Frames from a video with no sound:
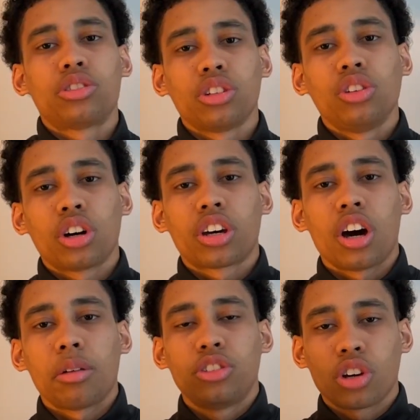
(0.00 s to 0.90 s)
to look
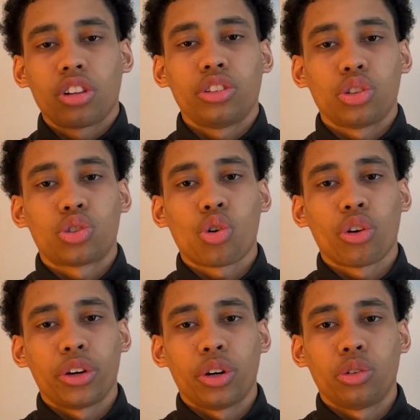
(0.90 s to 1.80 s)
up juggling
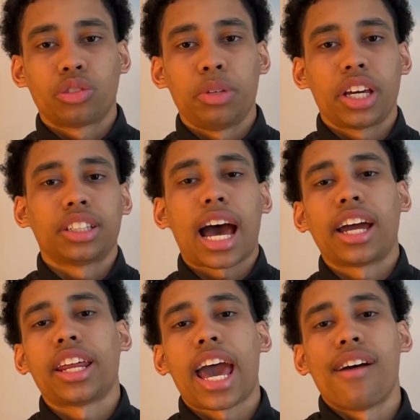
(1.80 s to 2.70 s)
tutorials because I
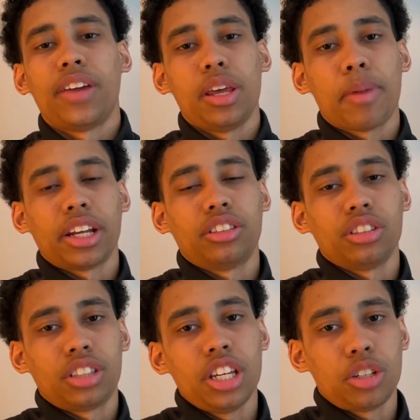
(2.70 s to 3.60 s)
didn't have anybody to
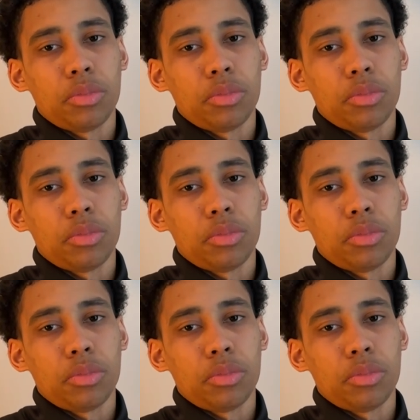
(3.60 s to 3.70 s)
teach